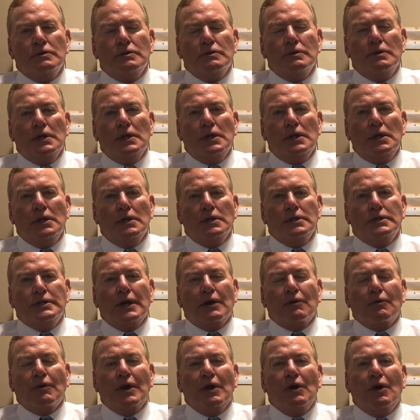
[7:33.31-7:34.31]
the
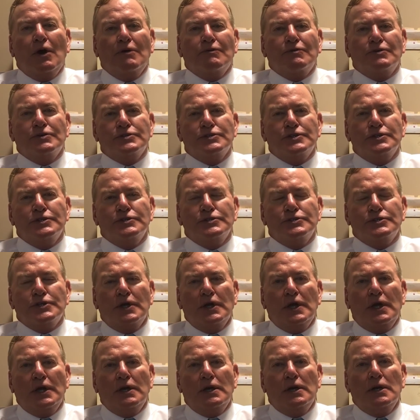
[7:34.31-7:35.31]
Entigrity offices
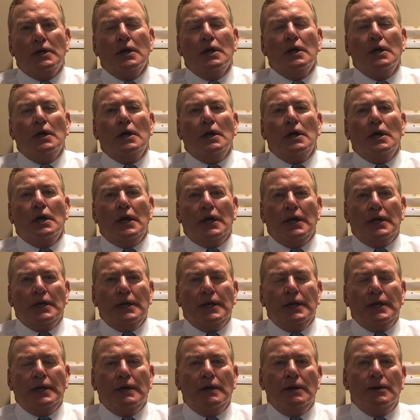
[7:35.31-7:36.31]
in
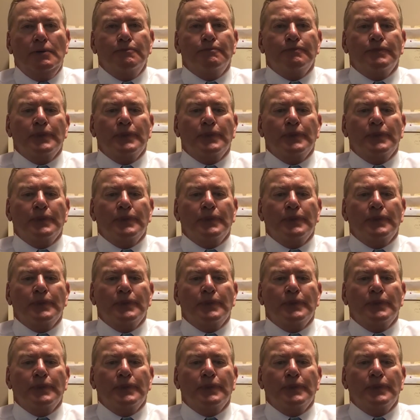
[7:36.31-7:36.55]
India.